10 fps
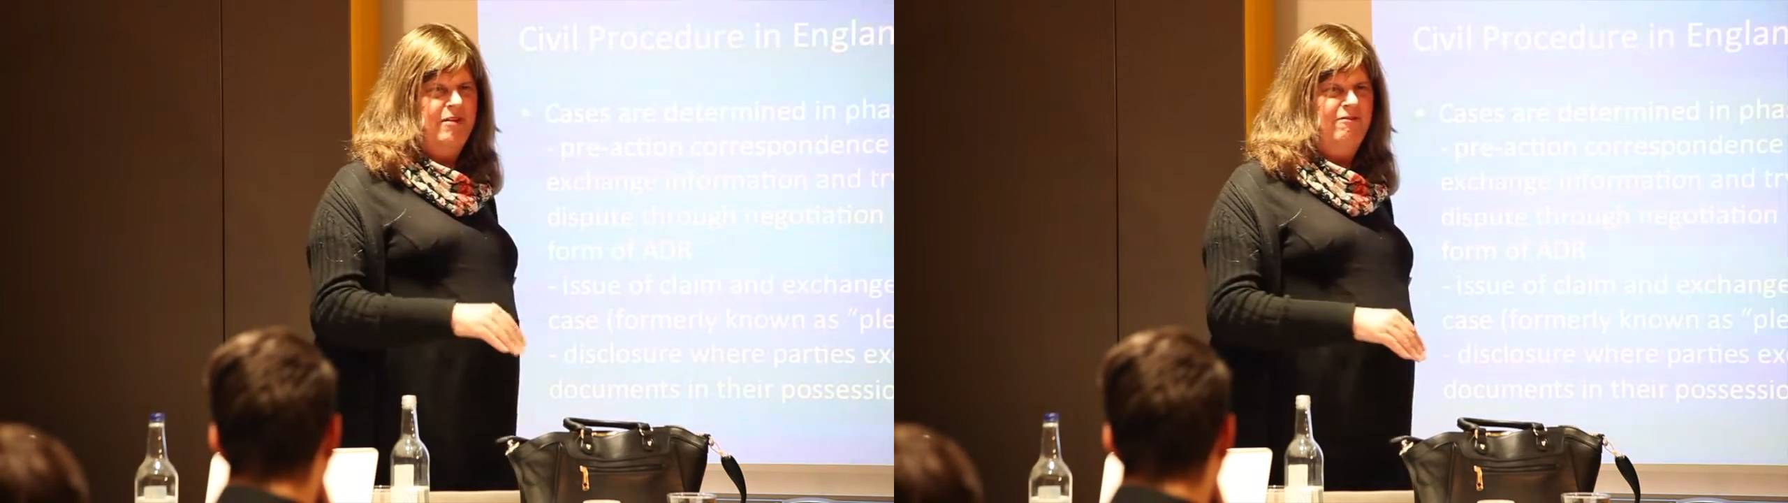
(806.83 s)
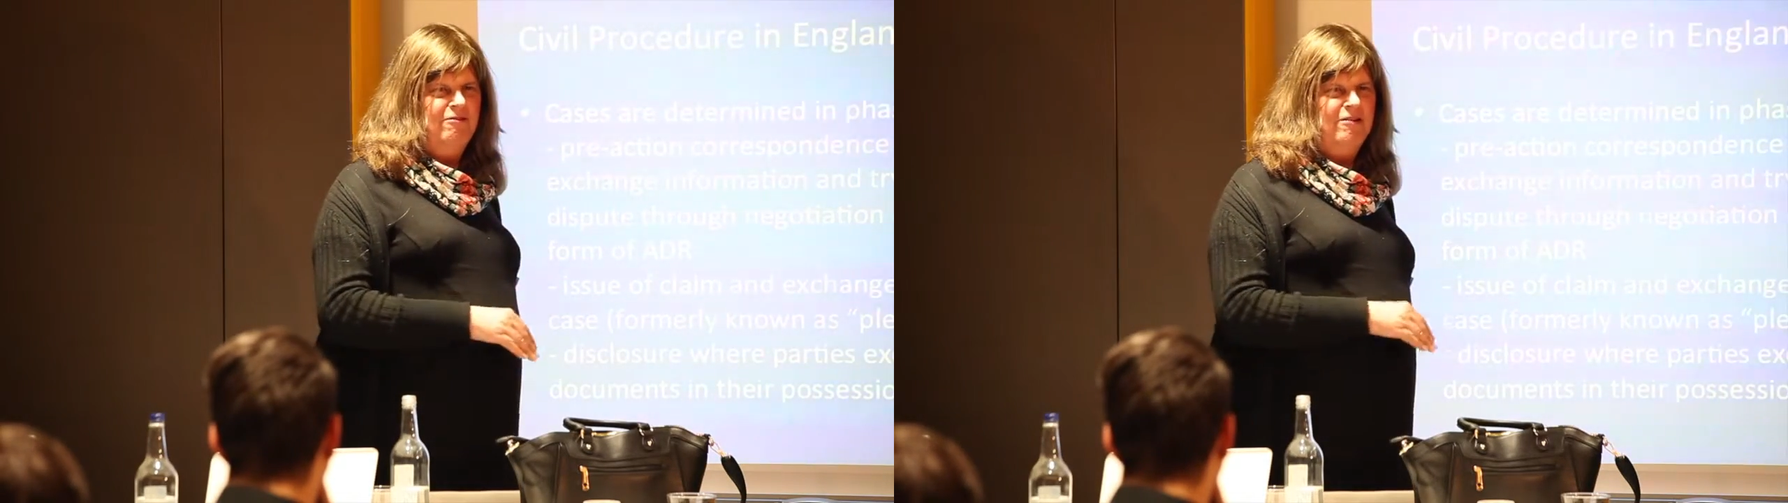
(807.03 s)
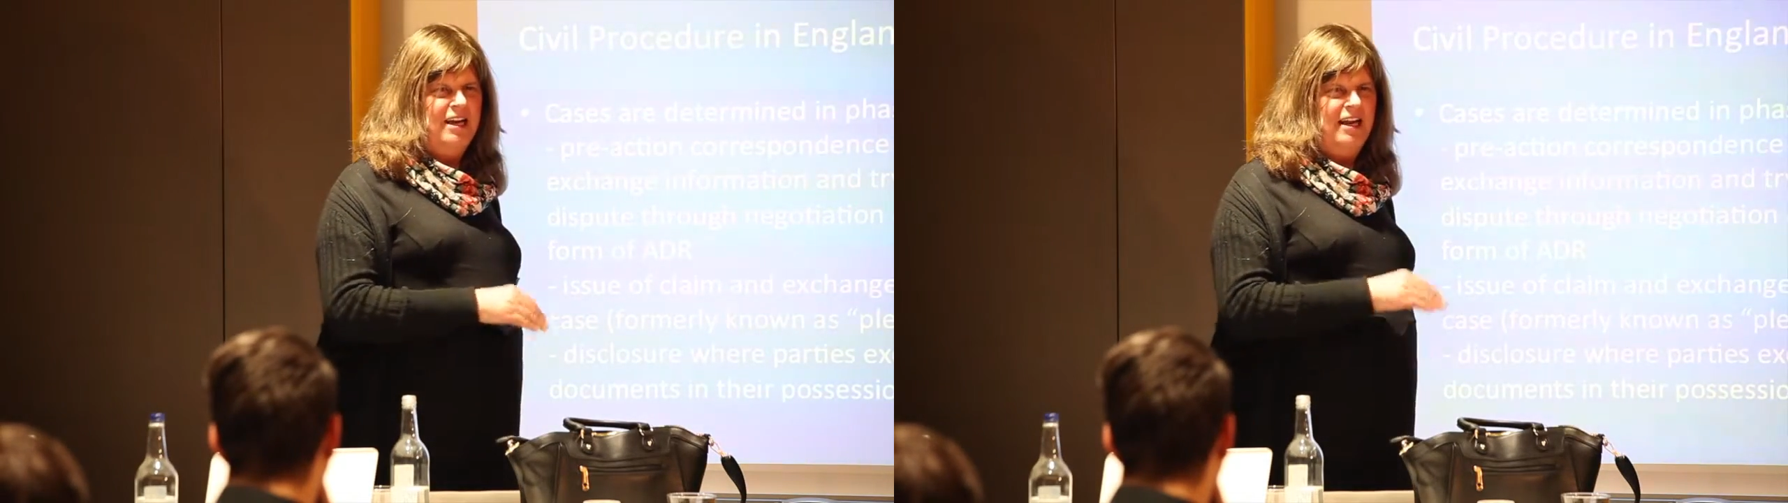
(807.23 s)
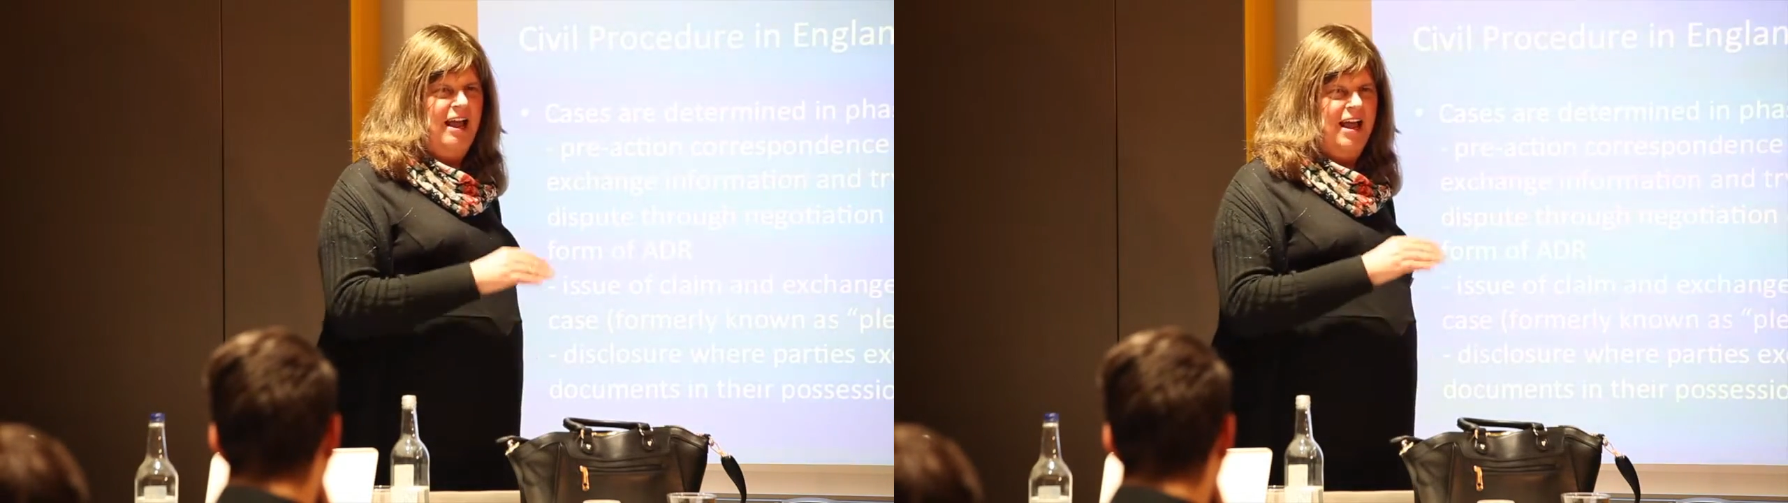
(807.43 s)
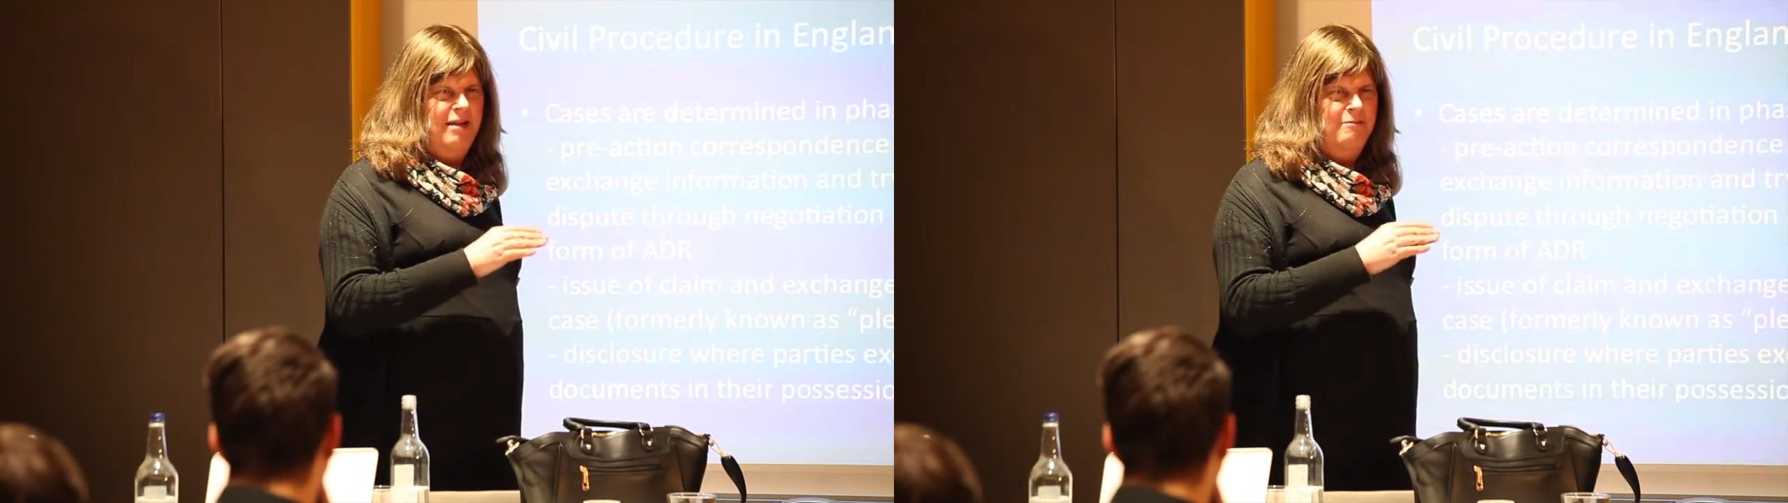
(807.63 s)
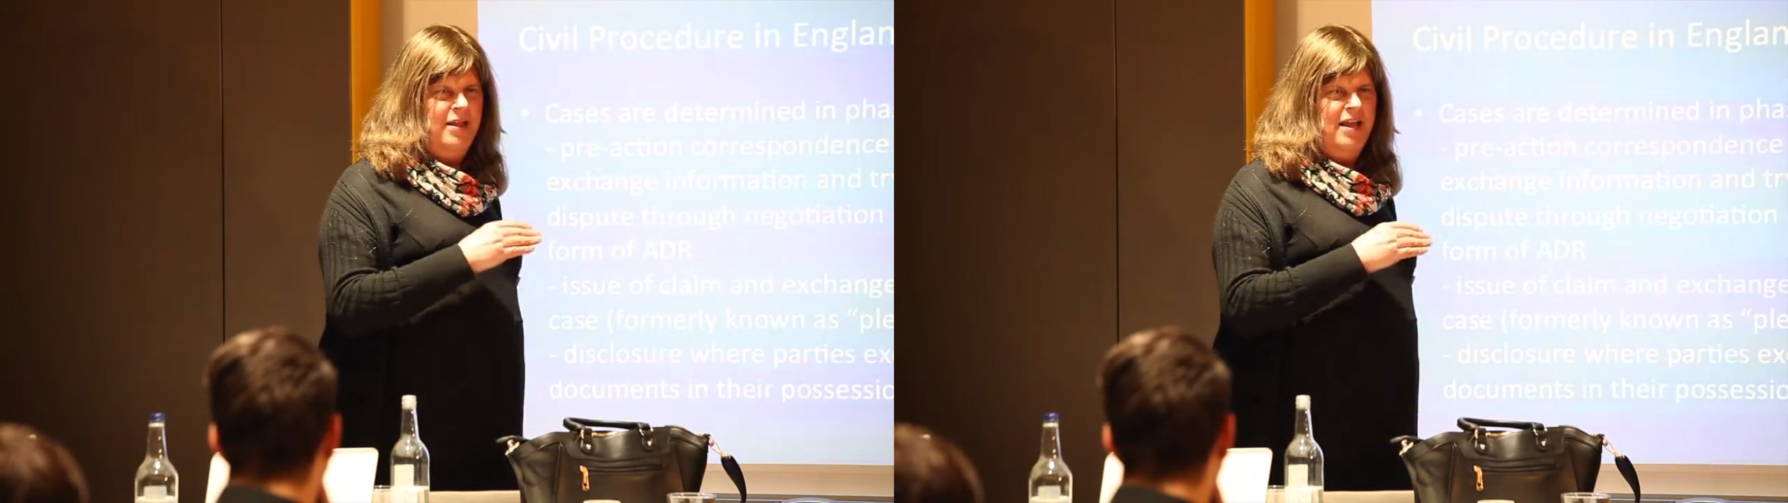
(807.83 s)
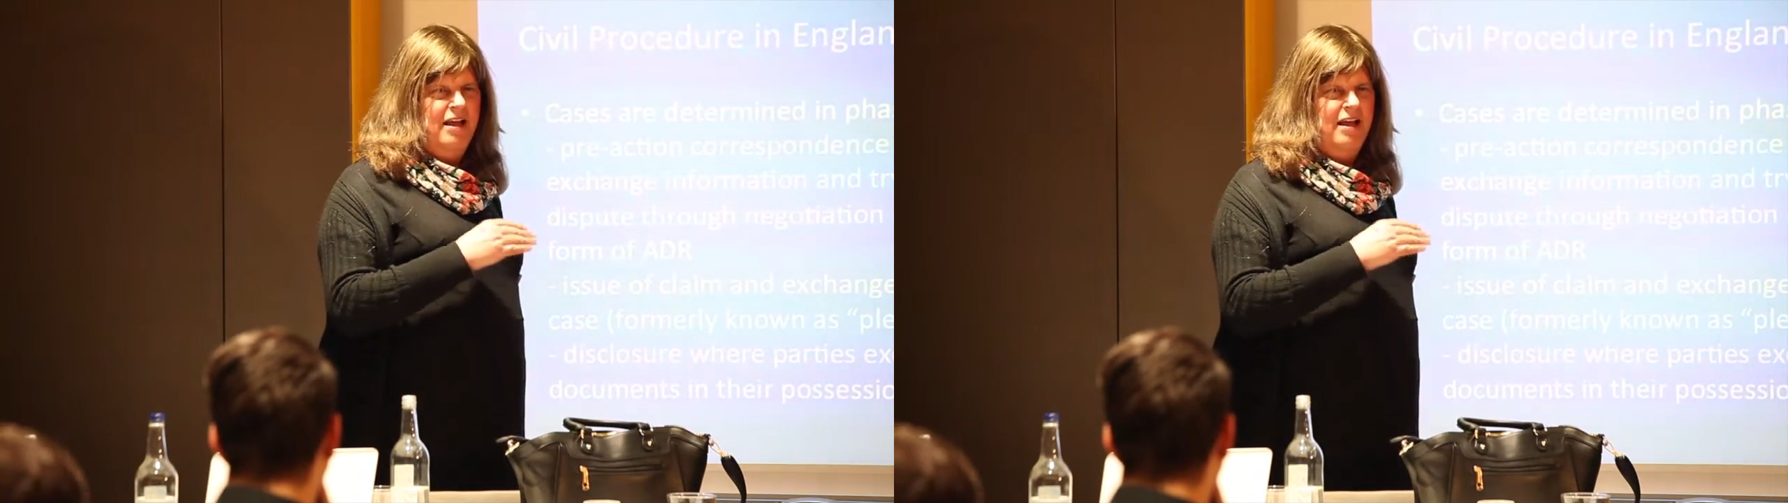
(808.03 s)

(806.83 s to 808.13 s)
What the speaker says: before claim,